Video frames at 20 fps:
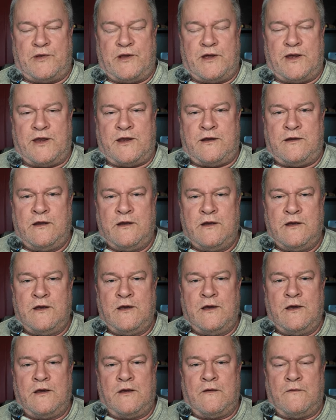planned
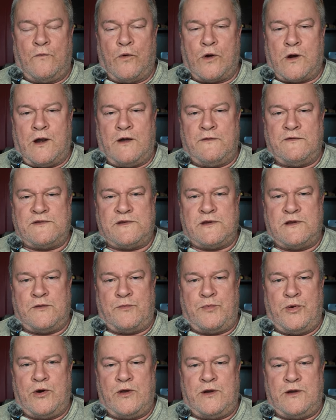where I was going
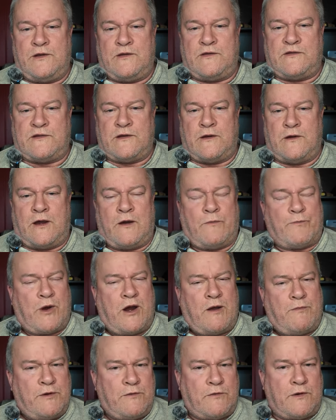to put it. So I
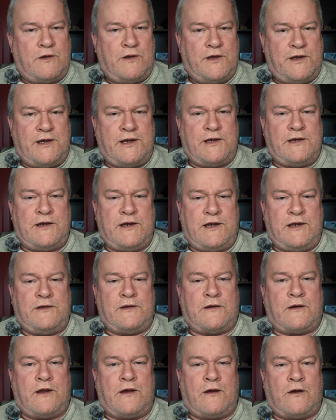probably really didn't need
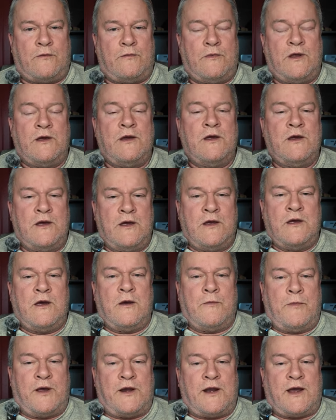their help,
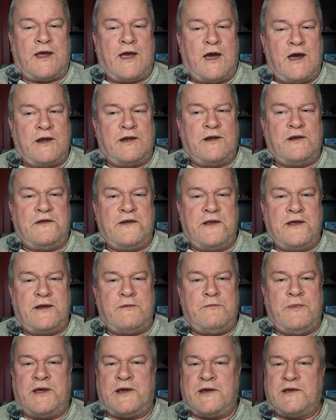but I kind of
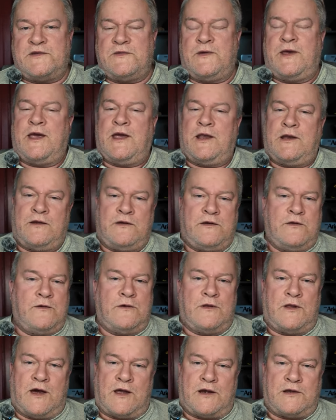did because we had to
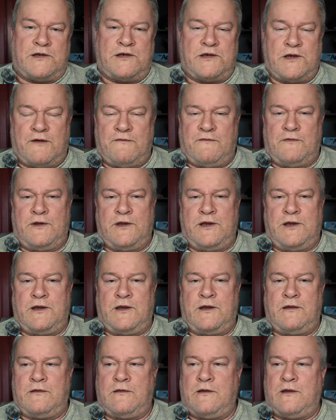do a lot of
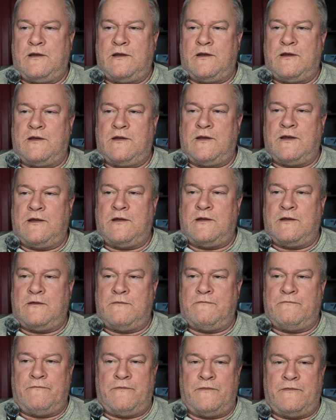shoveling, and uh,
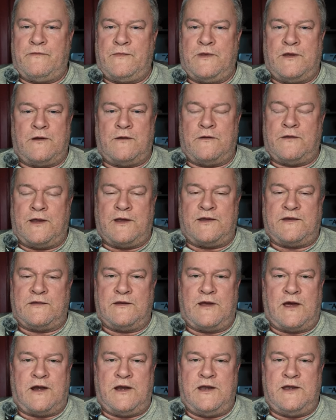you know that's
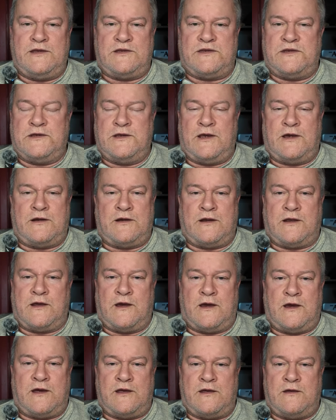not easy on a
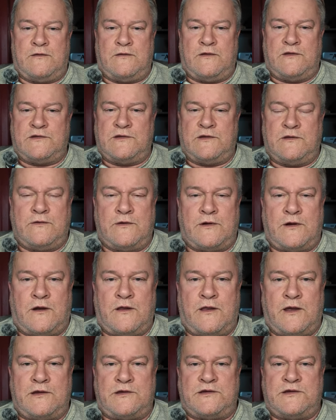guy who's doing
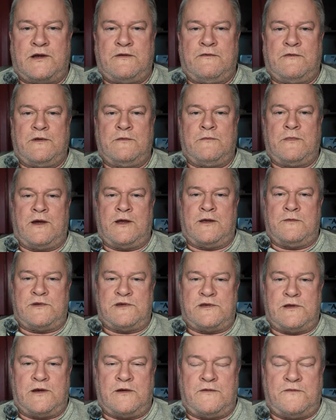all that shoveling by
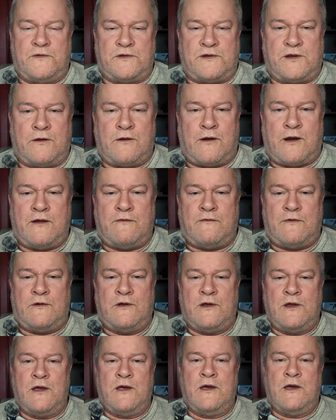himself with the gravel.